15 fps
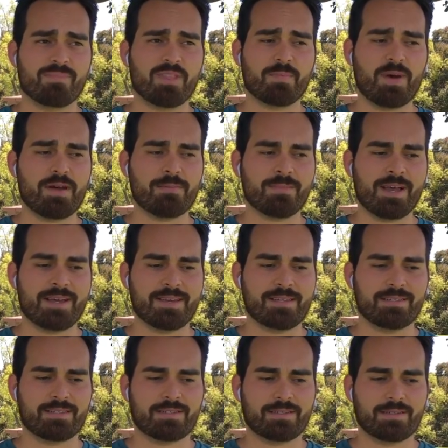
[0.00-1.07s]
the bottom line
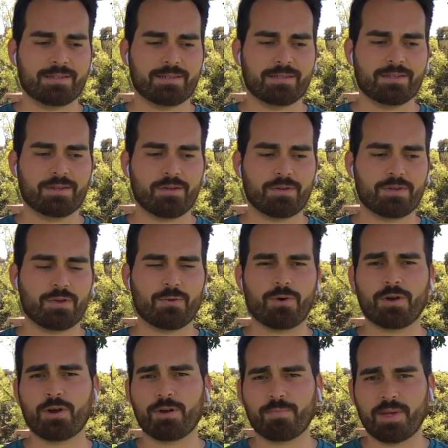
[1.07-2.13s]
is, you know, you don't
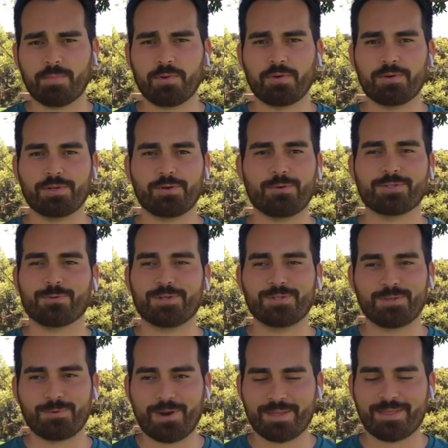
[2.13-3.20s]
want to hurt people. You always want to
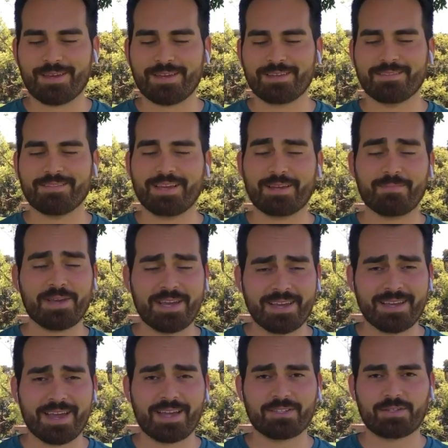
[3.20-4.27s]
do the right thing, like me.
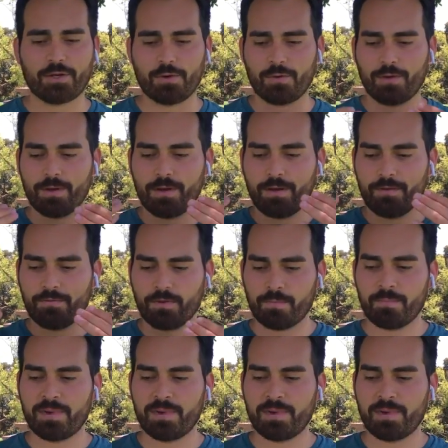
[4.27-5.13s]
And so for